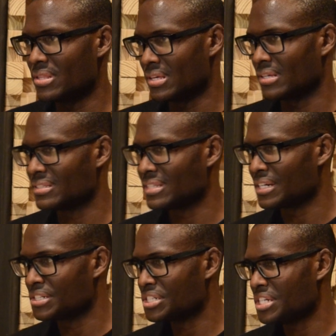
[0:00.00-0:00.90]
things
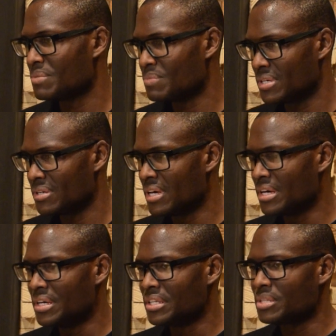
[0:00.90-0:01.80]
that shaped me
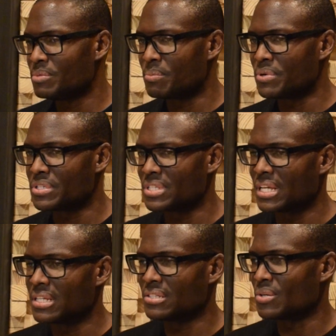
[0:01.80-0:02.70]
to be a person
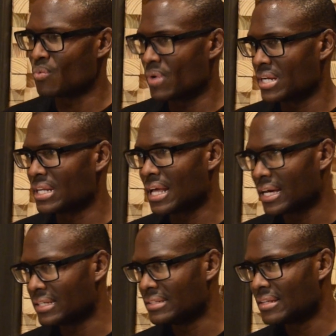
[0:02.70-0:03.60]
that doesn't run and
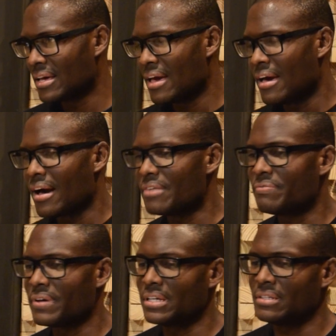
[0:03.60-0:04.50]
hide. I
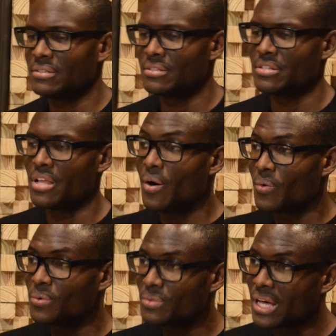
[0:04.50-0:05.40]
find
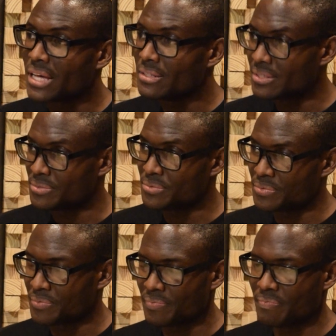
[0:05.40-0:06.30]
now that I
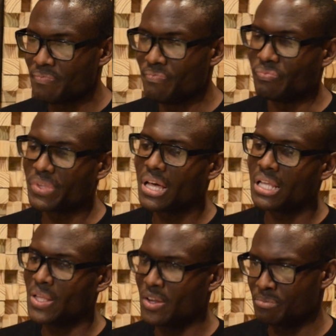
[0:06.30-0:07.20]
live,
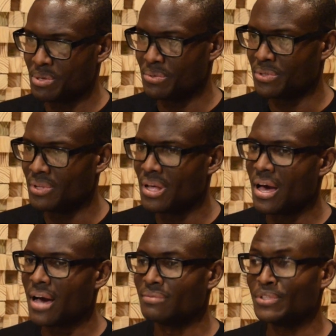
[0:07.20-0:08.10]
a lot of people
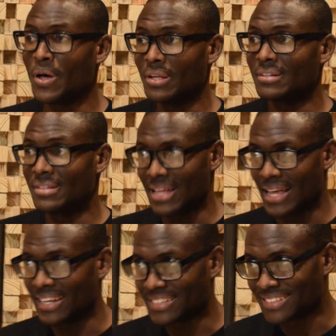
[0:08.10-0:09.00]
have not learned
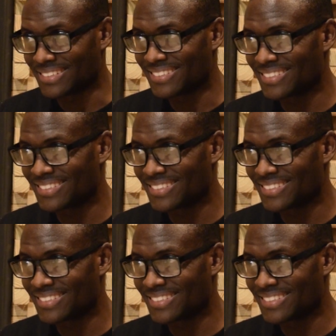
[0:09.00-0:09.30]
that lesson.